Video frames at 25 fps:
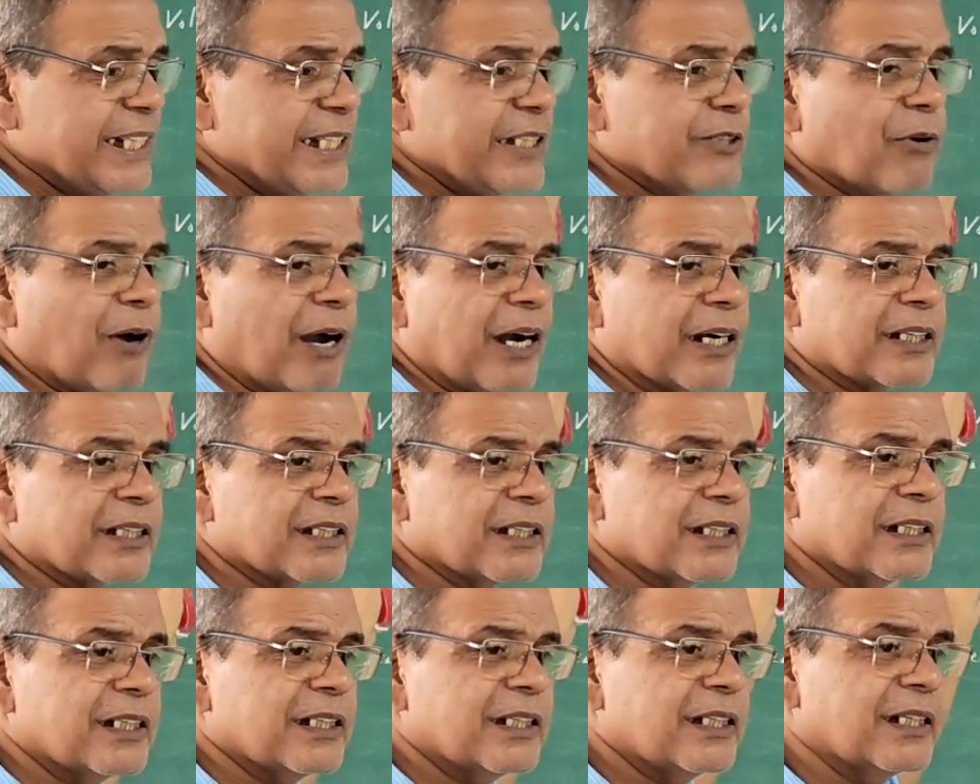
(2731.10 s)
energy is
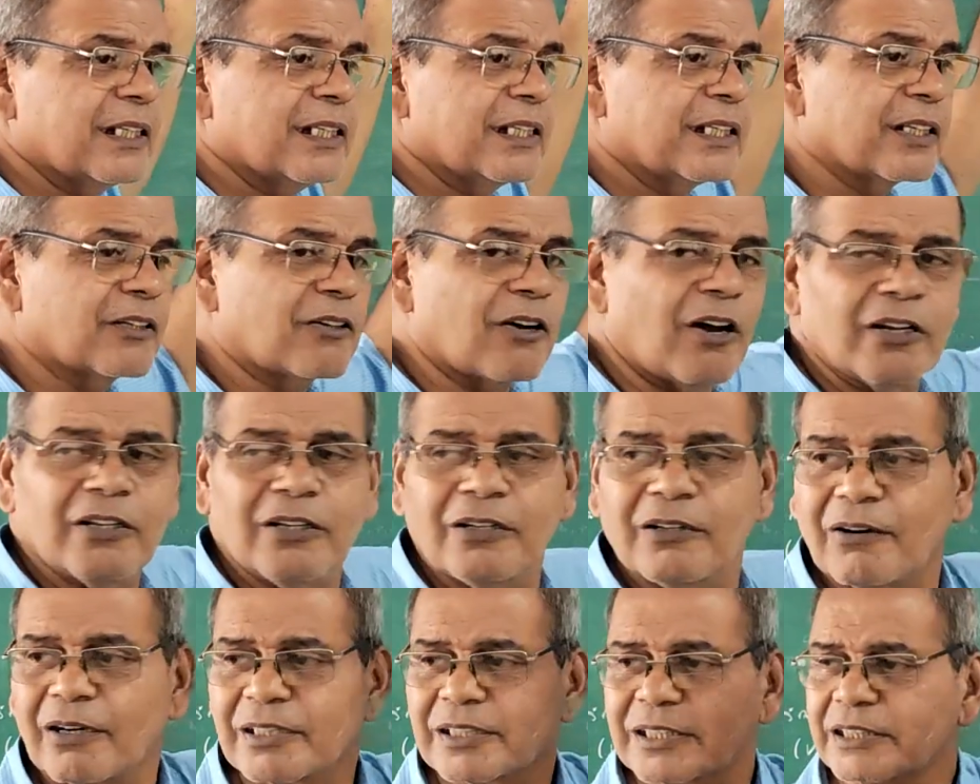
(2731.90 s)
what?
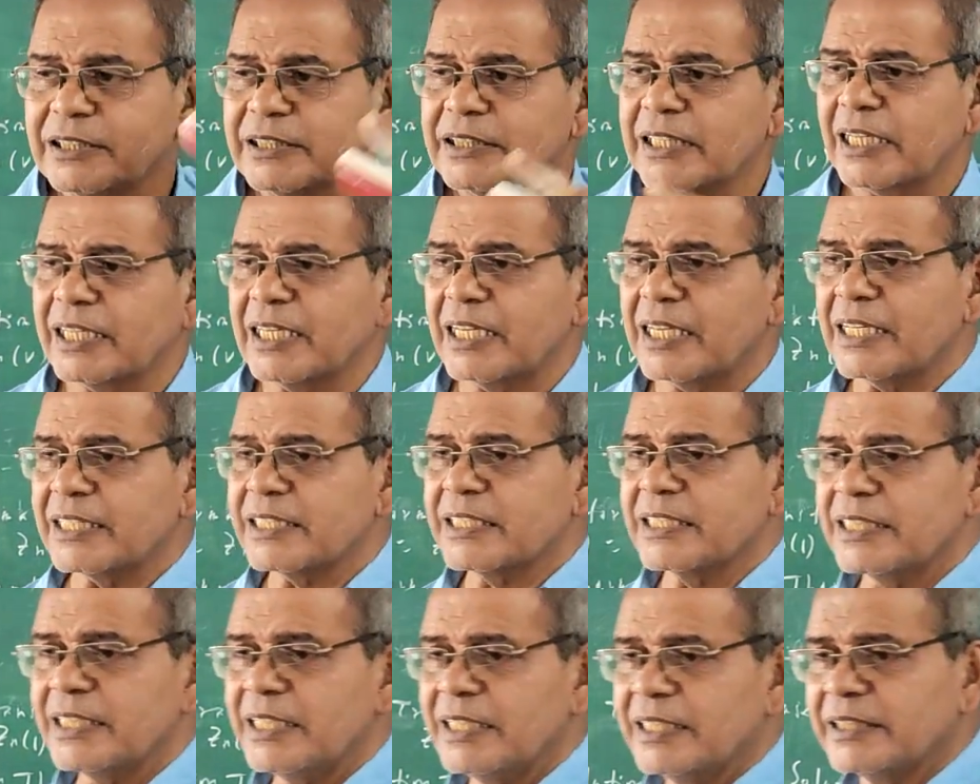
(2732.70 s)
Recall, what is internal
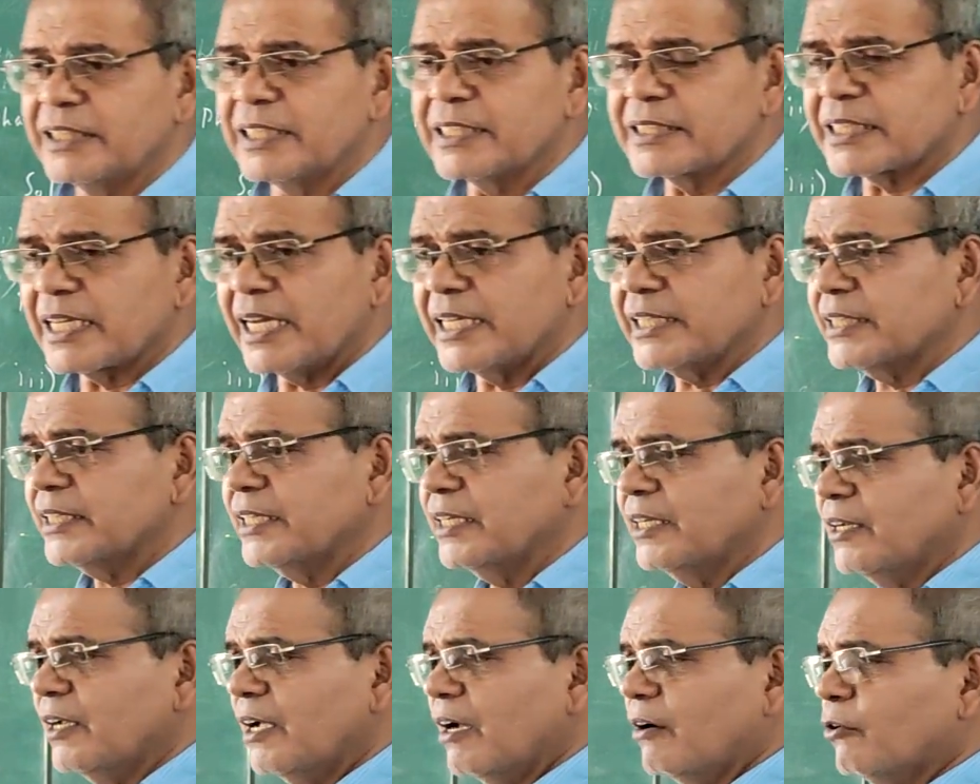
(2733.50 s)
energy? This side.
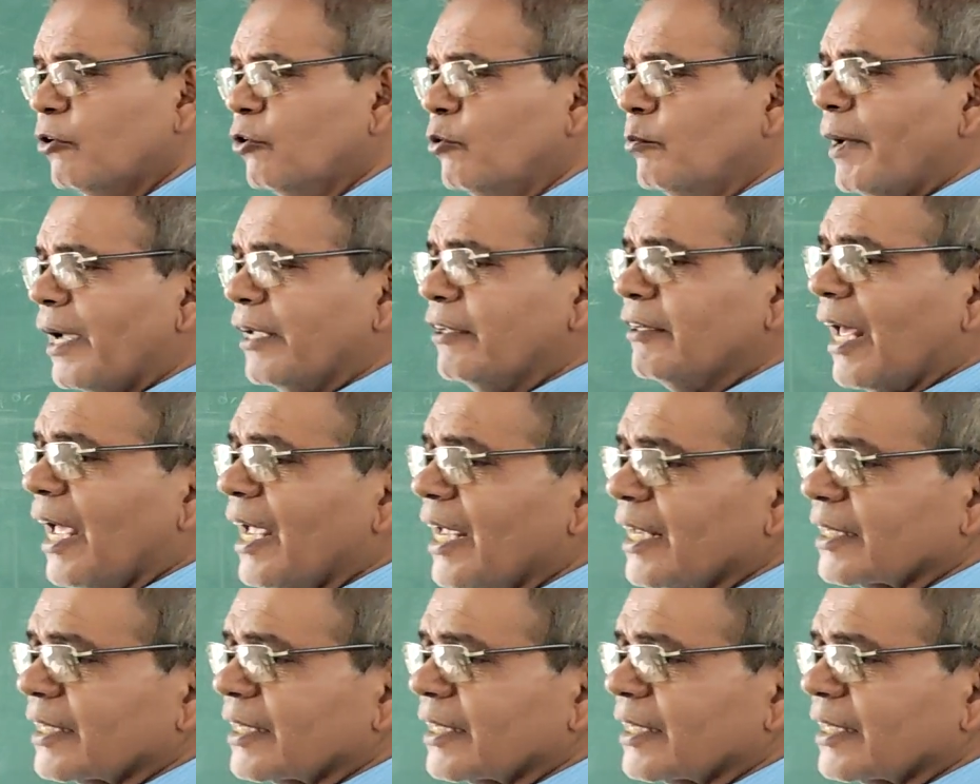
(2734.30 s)
Whom I will